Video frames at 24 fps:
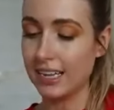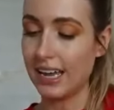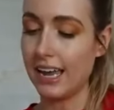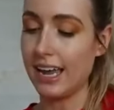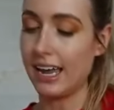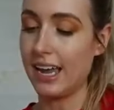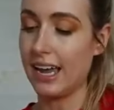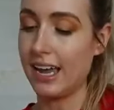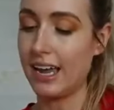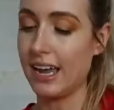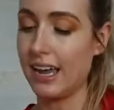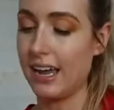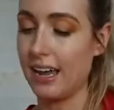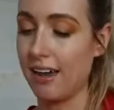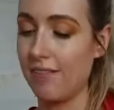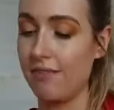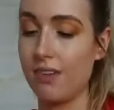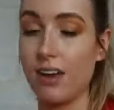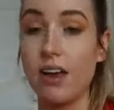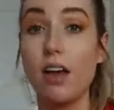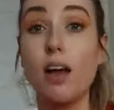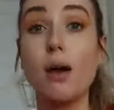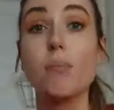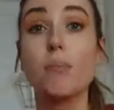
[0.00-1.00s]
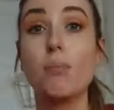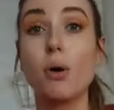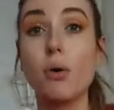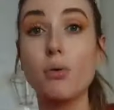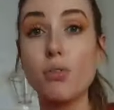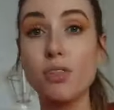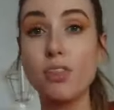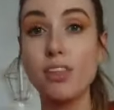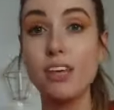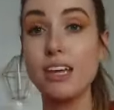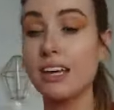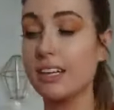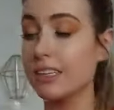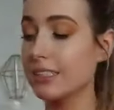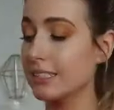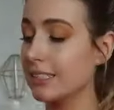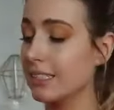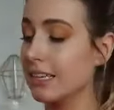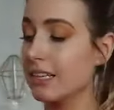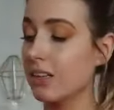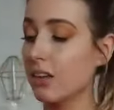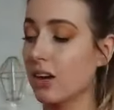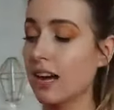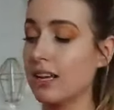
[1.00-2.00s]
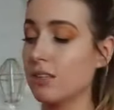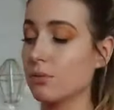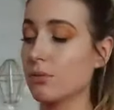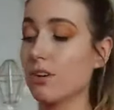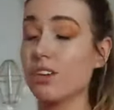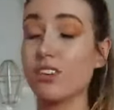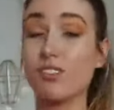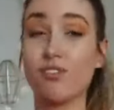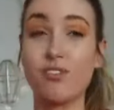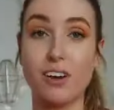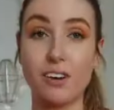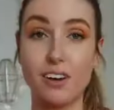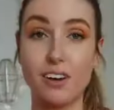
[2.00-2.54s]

I have both the concealer as well as